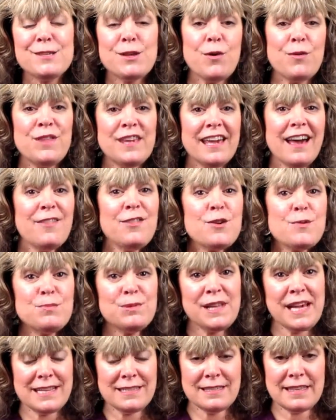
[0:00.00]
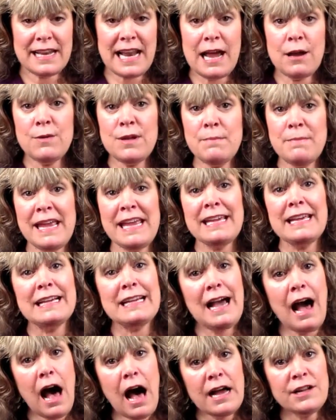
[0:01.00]
So the other place that I would make a
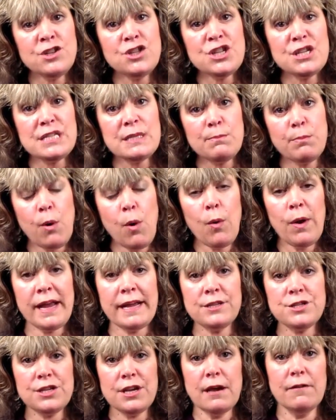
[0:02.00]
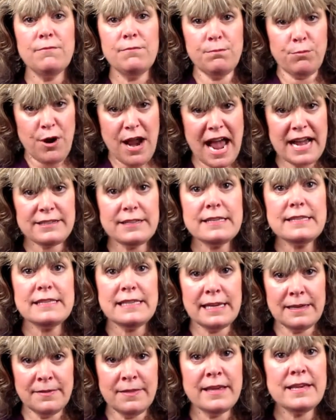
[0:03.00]
conscious point of
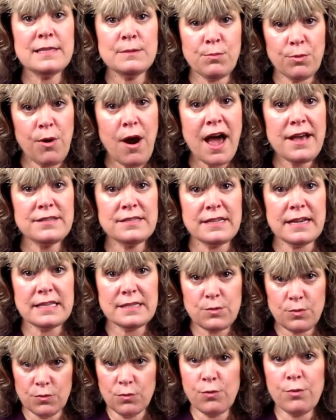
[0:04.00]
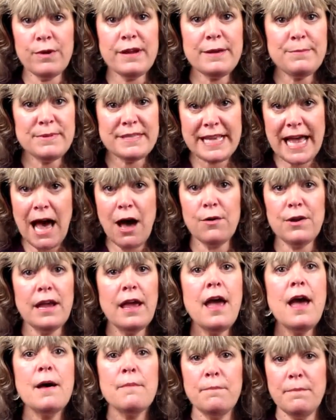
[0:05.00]
practicing this process, ribs out,
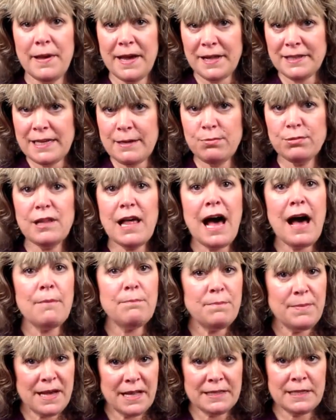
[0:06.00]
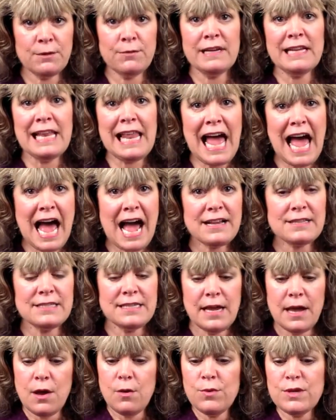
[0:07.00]
belly plop, belly
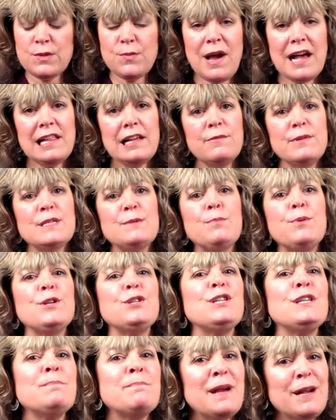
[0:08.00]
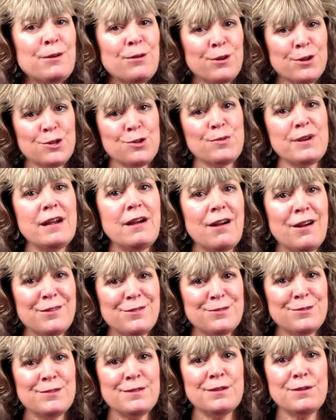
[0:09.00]
relaxed, was while I was pushing my grocery
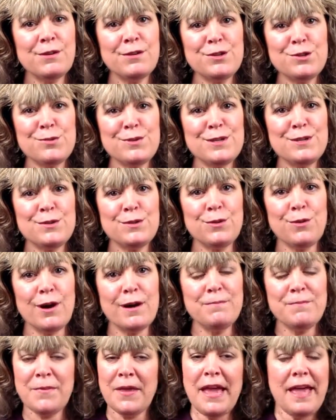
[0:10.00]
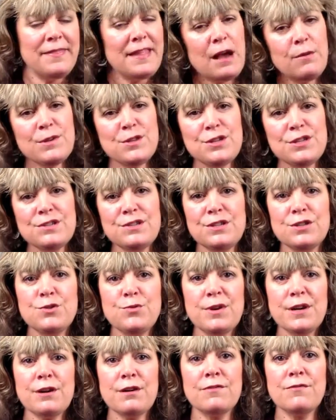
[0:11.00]
cart through the grocery store. That was just a
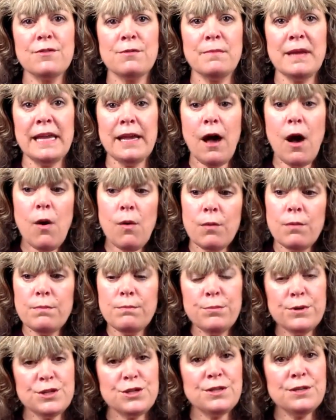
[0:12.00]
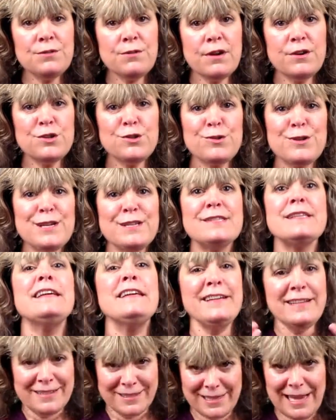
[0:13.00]
trigger for me. Oh, pushing groceries,
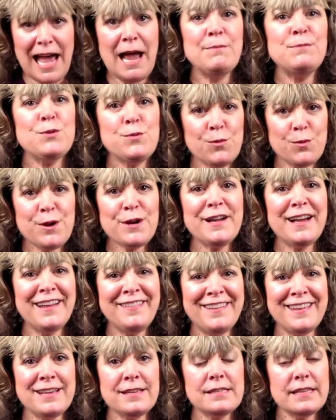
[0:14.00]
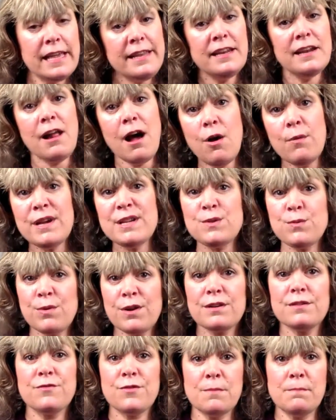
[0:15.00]
time to work on this. And it always
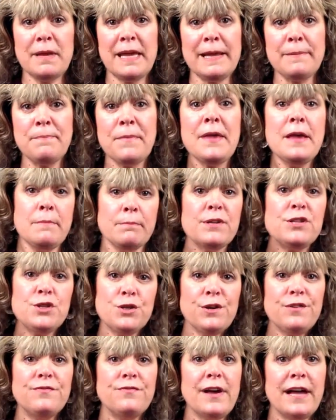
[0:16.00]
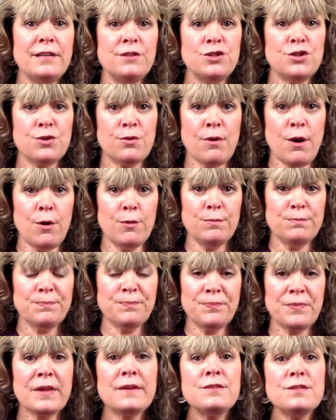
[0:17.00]
worked for me, but you'll find your own.
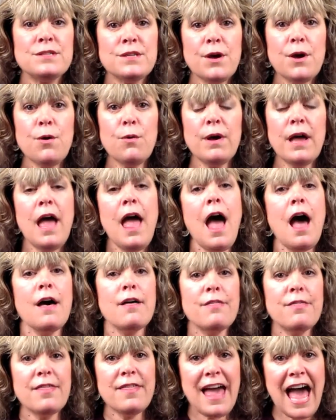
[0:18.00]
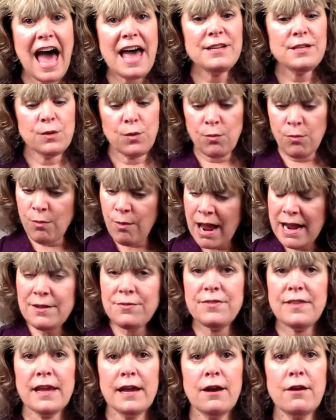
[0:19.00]
So that
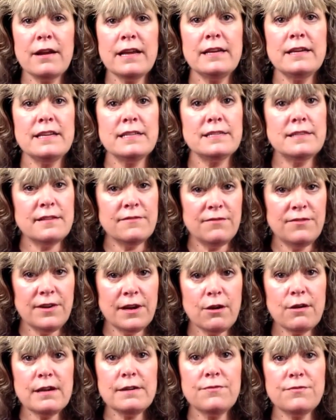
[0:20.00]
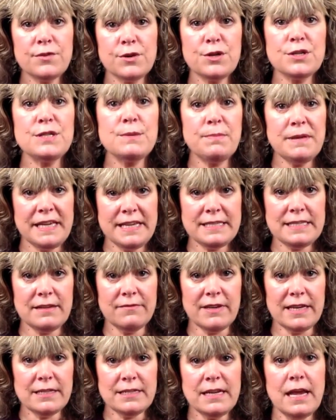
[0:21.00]
right there is the very first piece
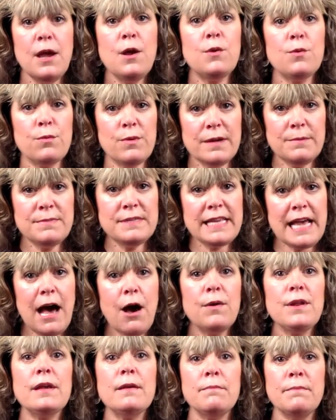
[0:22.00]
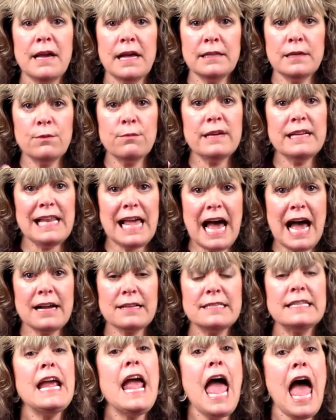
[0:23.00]
of it. Ribs out, belly
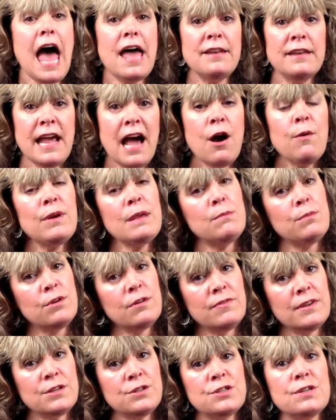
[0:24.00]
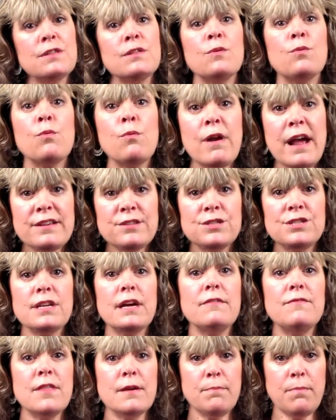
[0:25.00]
relaxed, and now we move into the rest
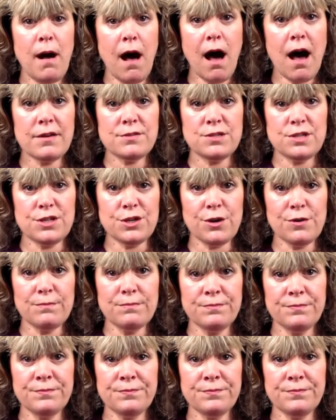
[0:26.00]
of the posture.